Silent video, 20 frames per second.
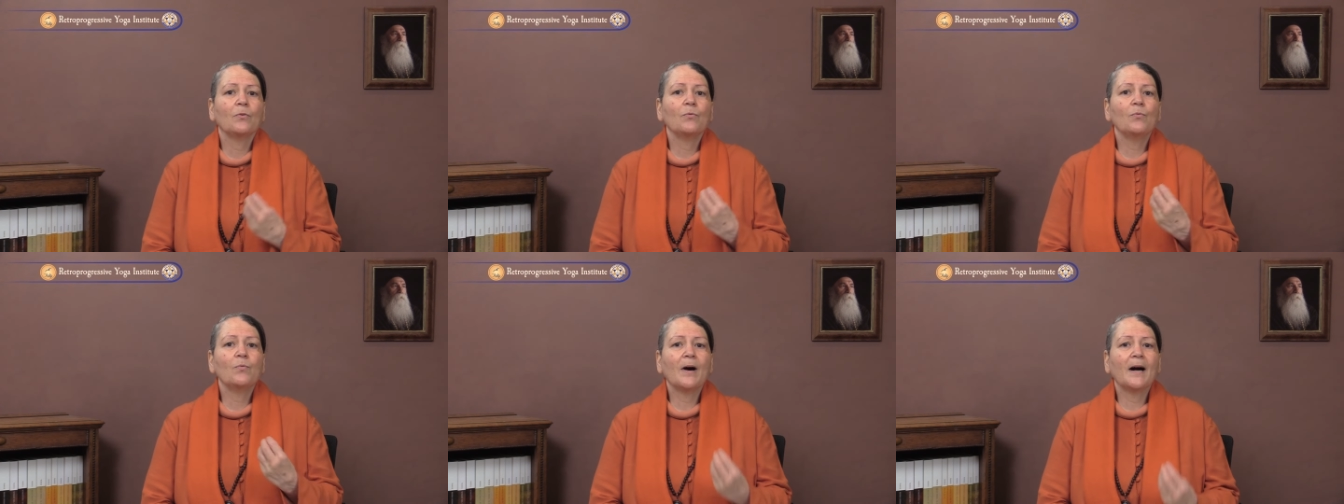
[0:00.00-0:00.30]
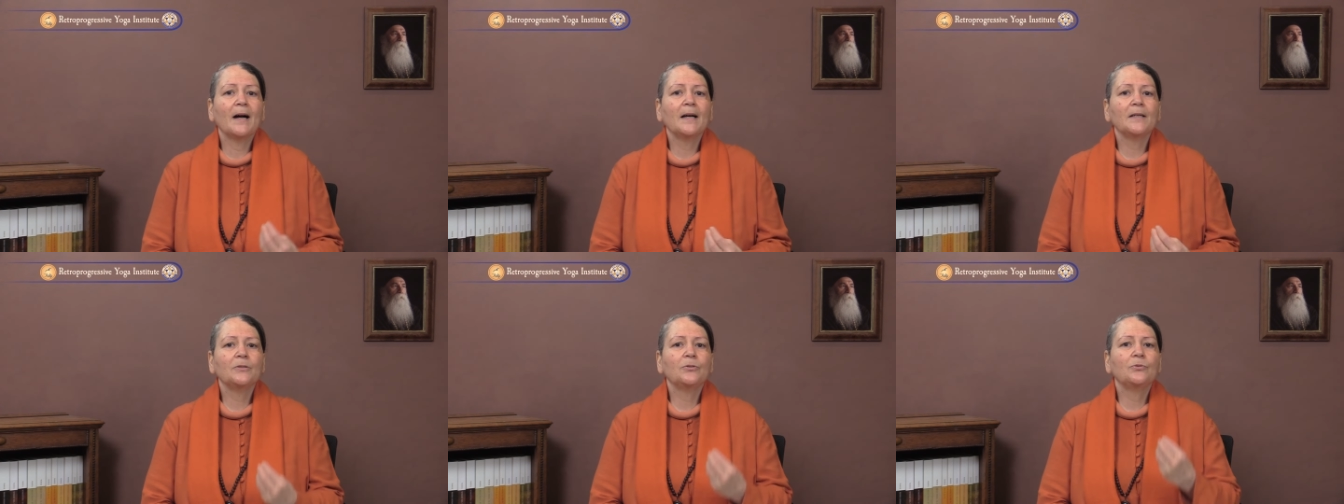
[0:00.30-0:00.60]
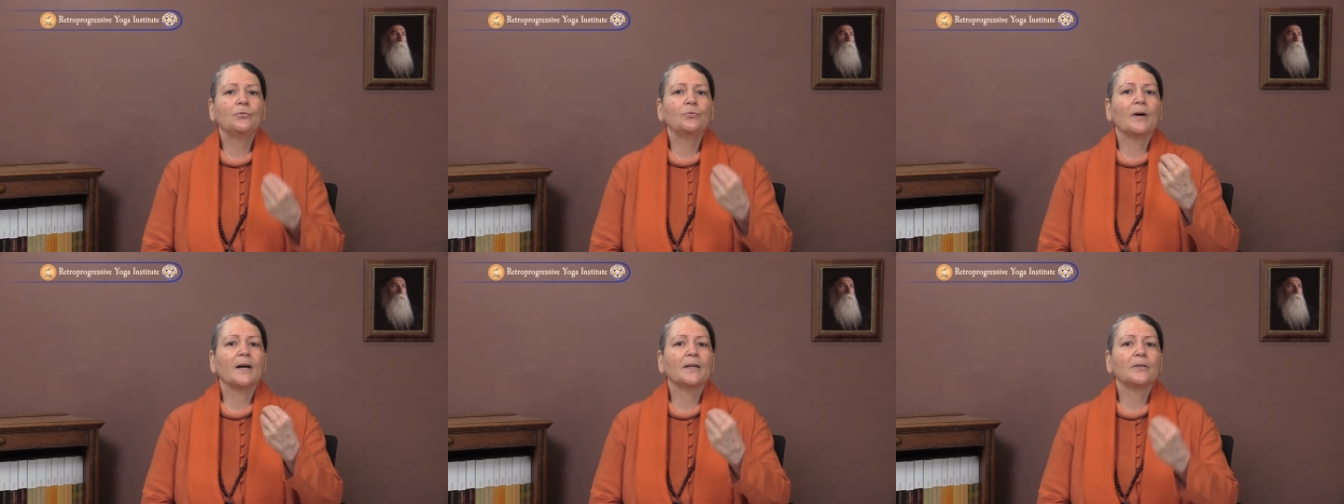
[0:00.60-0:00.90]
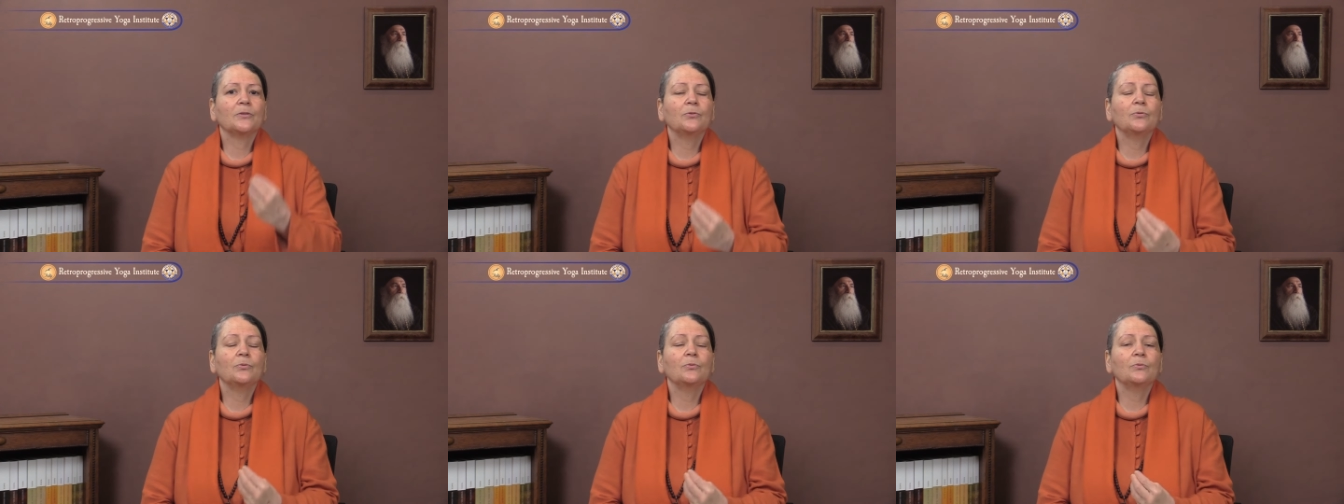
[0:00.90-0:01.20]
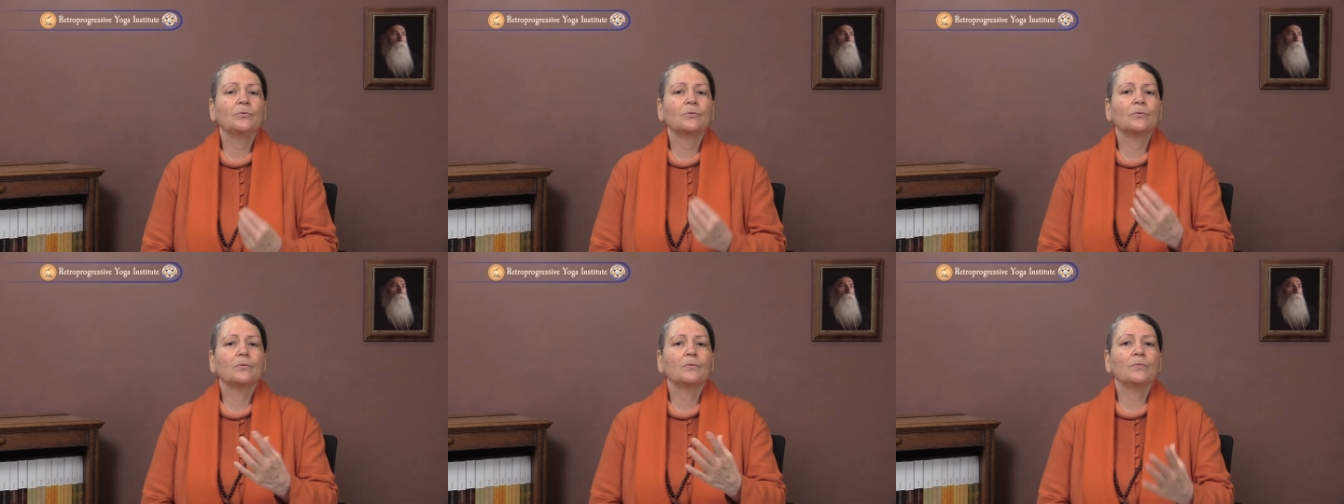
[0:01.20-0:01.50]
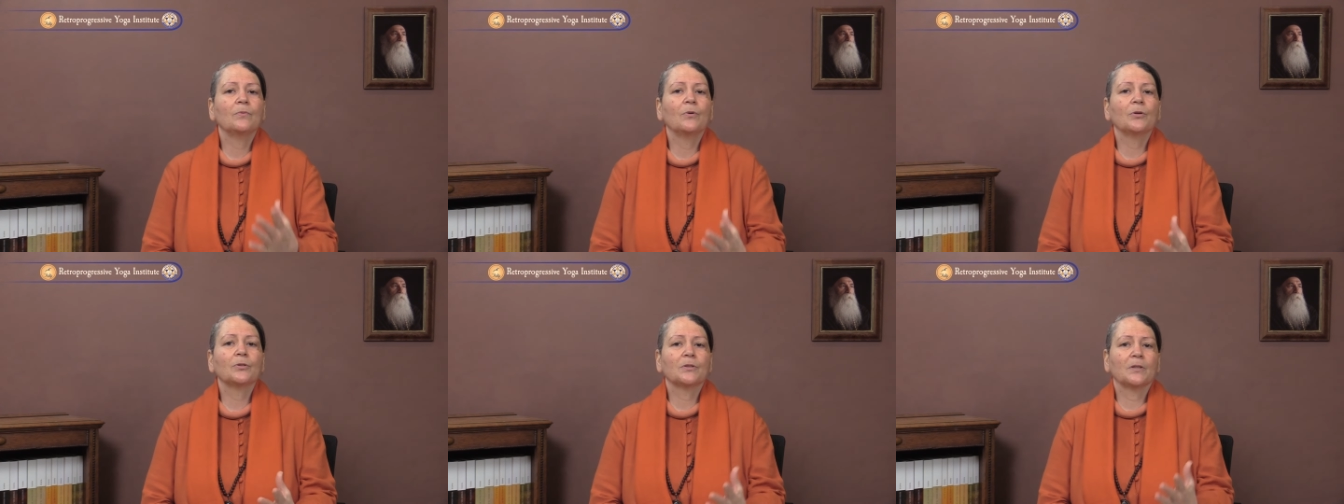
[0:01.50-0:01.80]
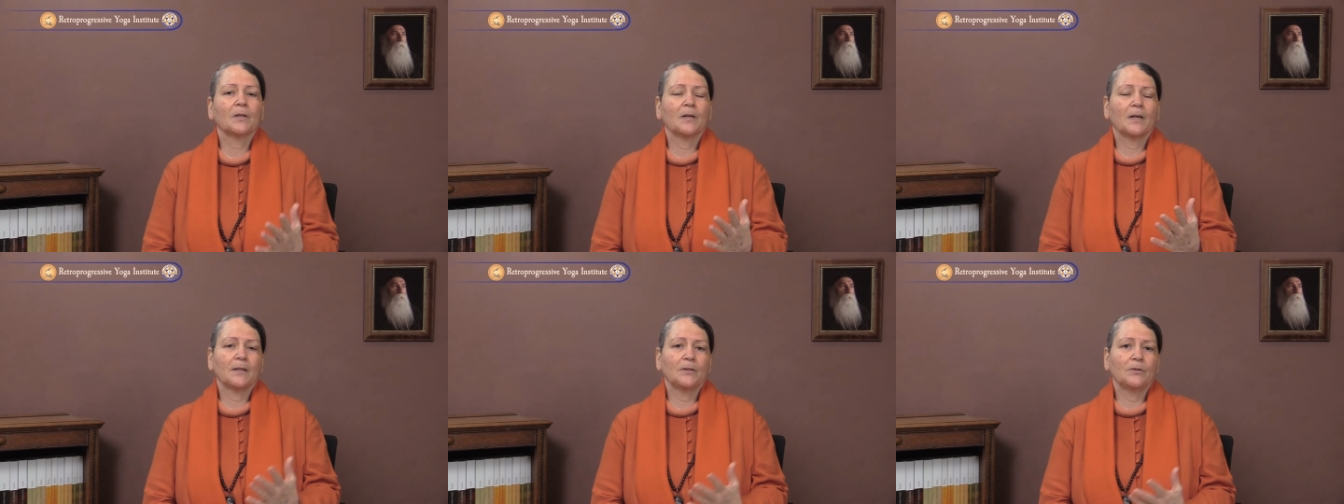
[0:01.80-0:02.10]
Why do I do
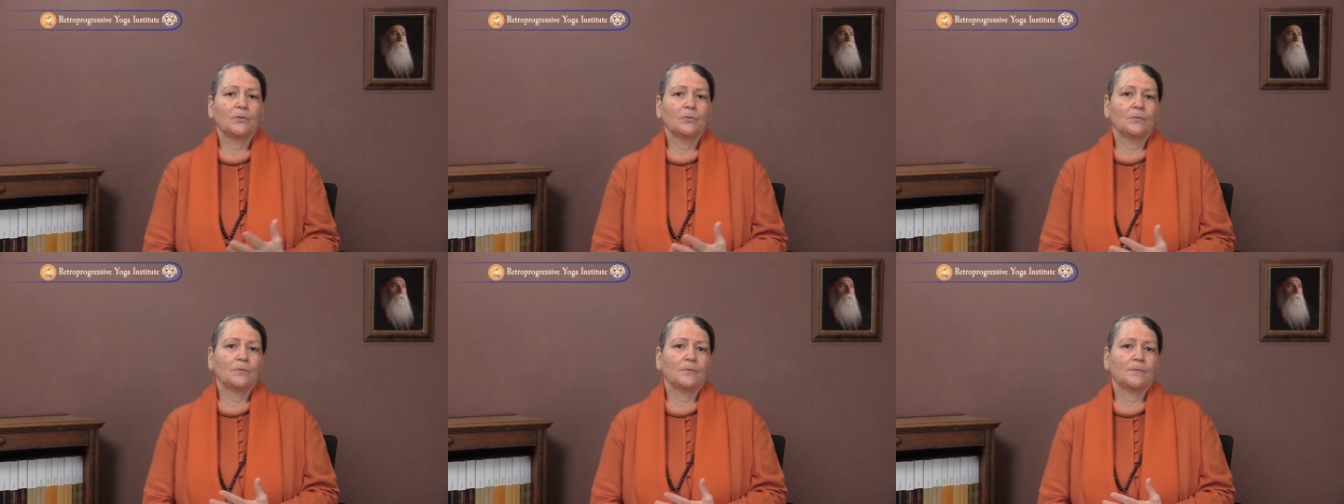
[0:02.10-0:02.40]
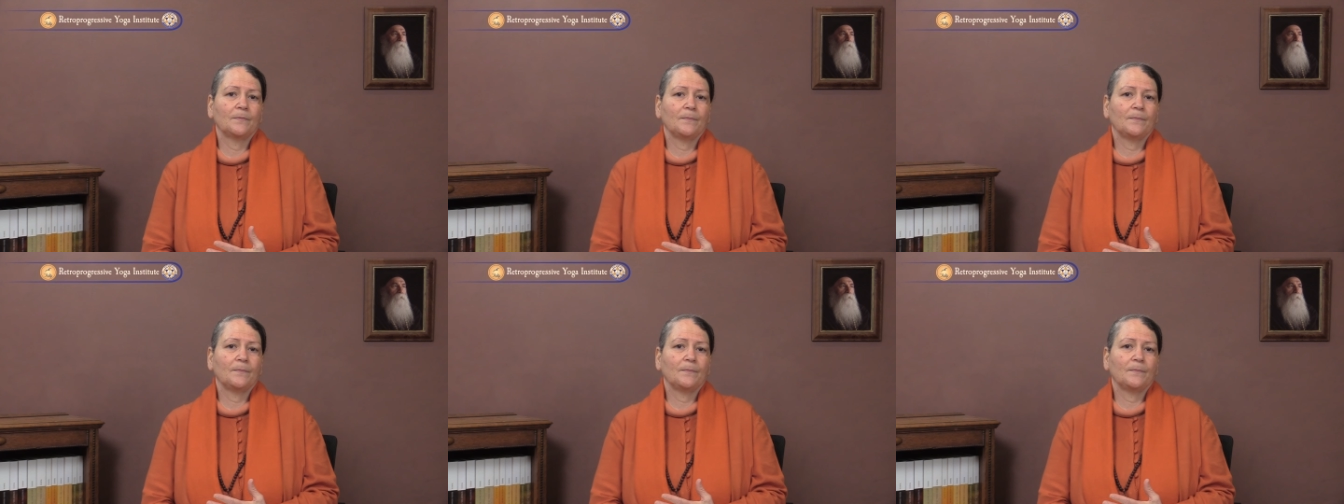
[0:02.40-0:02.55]
what I do?